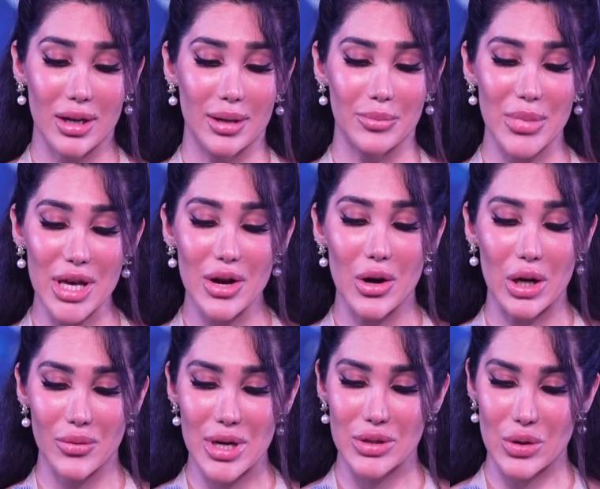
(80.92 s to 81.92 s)
Um, be
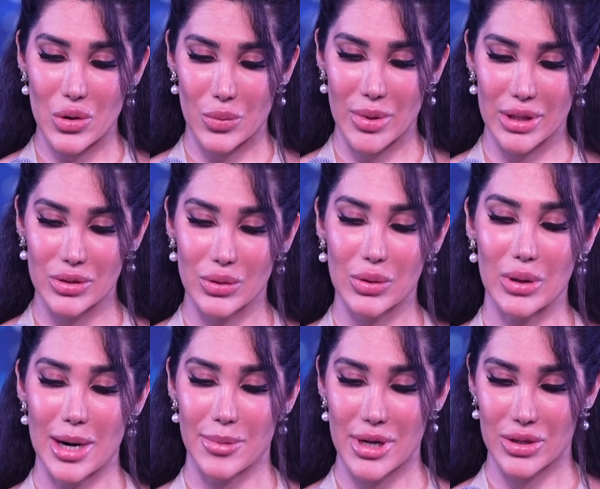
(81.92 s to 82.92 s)
always open to
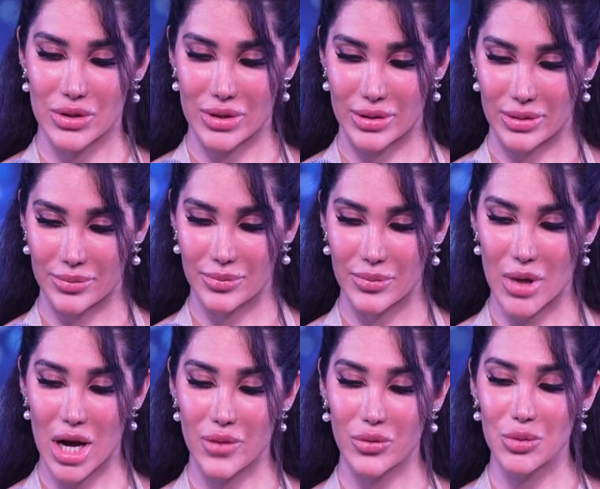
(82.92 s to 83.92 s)
collaboration.
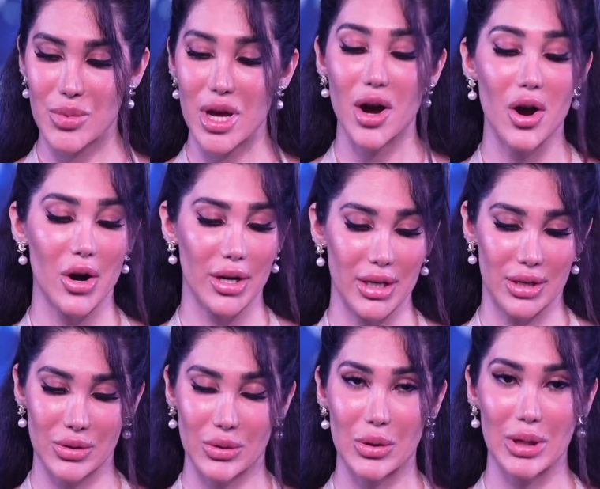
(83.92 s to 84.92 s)
I would be
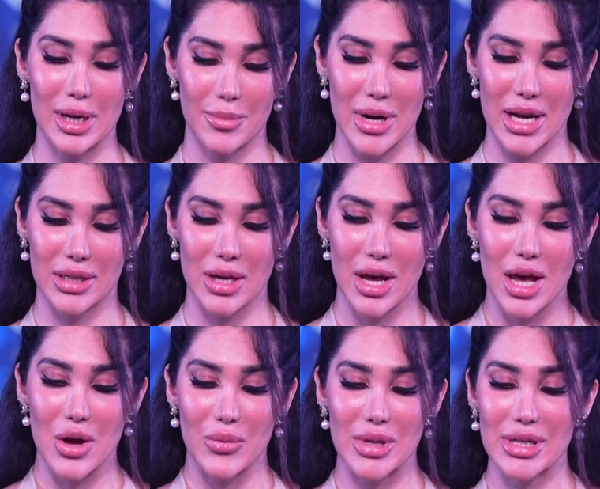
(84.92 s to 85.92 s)
honored to collaborate
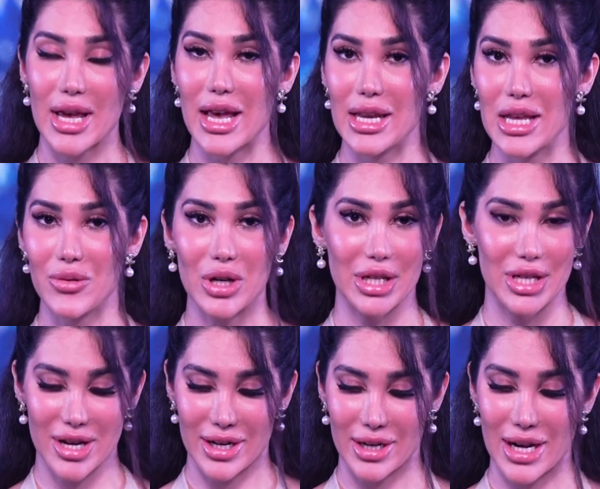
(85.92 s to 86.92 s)
with anyone
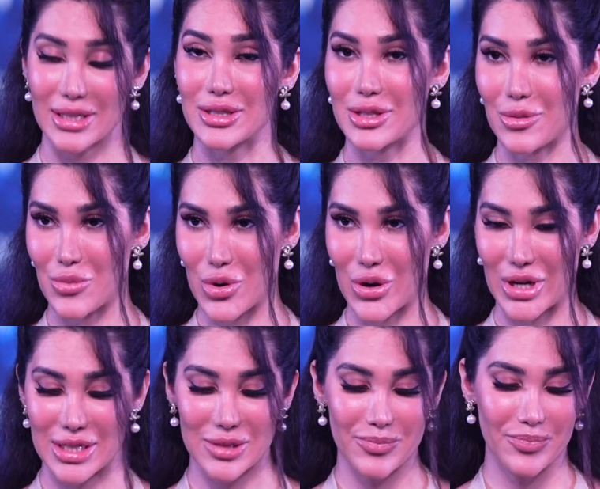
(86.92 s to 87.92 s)
here at some
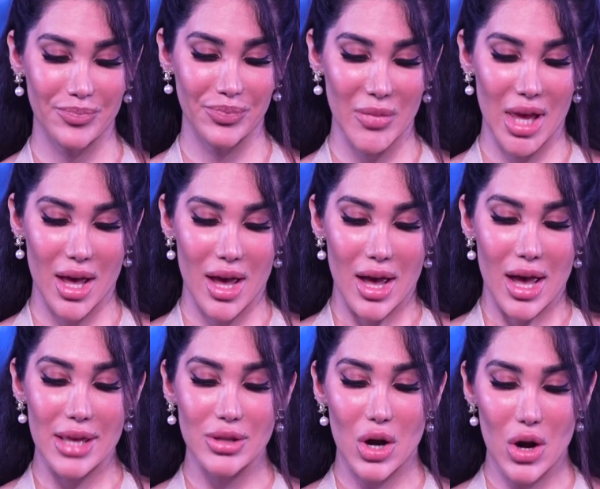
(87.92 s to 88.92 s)
point.
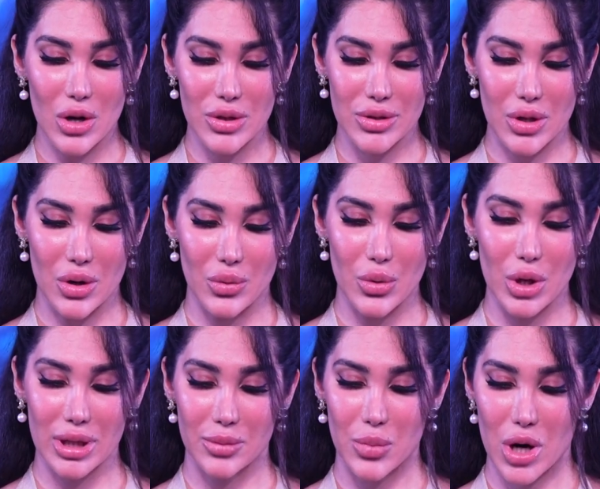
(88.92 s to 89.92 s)
And also
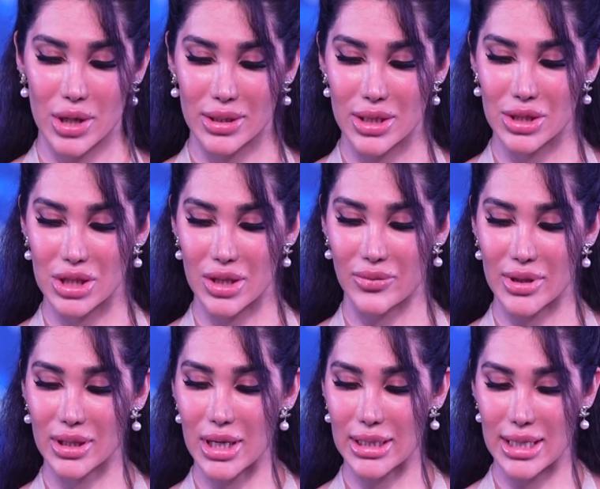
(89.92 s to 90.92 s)
work in partnership
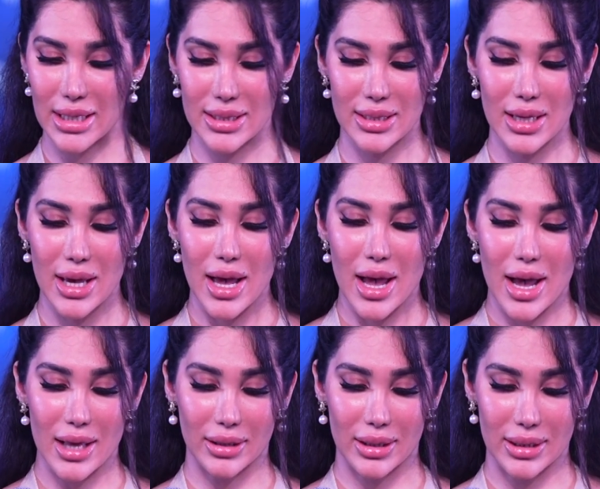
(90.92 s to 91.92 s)
with colleagues and